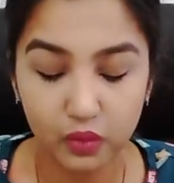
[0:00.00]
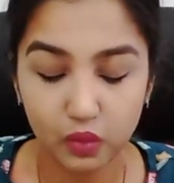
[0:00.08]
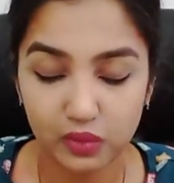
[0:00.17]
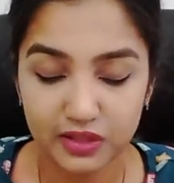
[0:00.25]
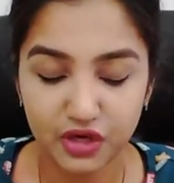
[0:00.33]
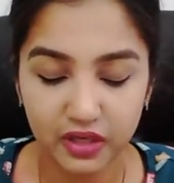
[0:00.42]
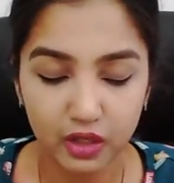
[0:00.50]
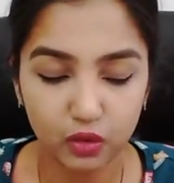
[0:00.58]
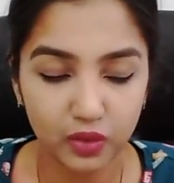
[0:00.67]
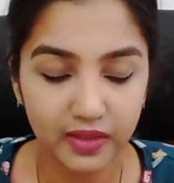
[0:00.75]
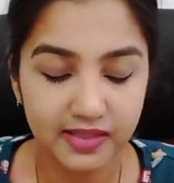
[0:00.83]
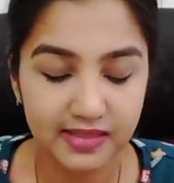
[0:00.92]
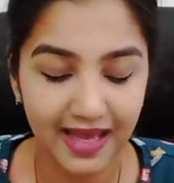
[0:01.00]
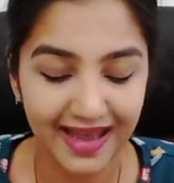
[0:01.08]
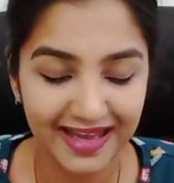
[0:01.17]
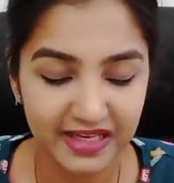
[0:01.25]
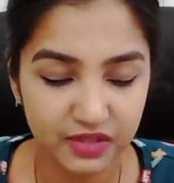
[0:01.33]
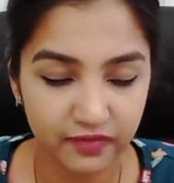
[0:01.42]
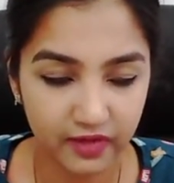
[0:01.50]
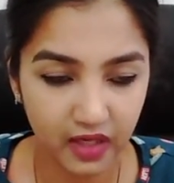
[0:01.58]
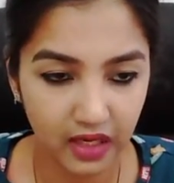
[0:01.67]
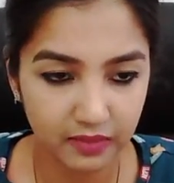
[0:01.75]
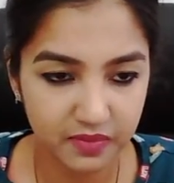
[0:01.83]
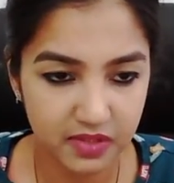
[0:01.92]
We'll check out what this Ace of
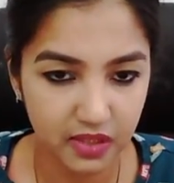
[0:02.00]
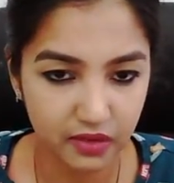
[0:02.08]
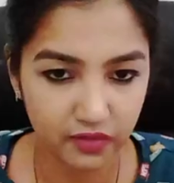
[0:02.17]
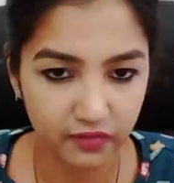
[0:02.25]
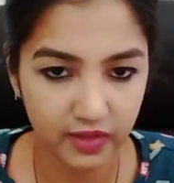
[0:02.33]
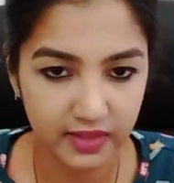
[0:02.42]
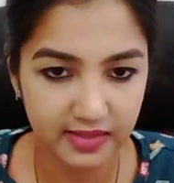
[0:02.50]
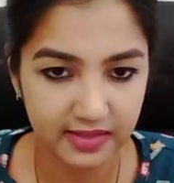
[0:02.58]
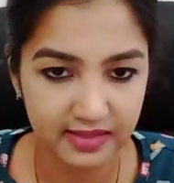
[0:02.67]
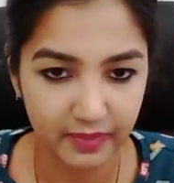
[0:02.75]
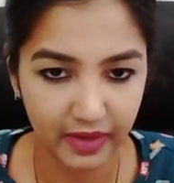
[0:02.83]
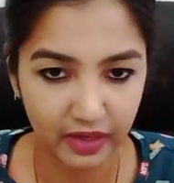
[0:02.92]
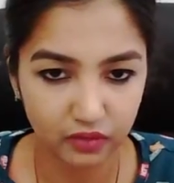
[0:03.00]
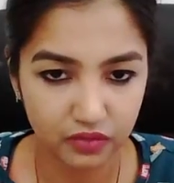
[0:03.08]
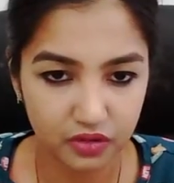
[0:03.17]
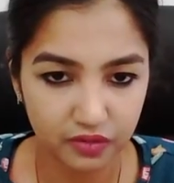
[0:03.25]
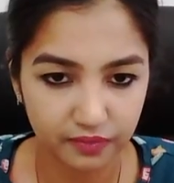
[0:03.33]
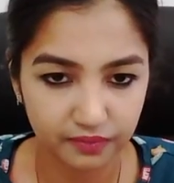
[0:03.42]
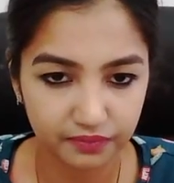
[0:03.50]
Cups in reverse is about.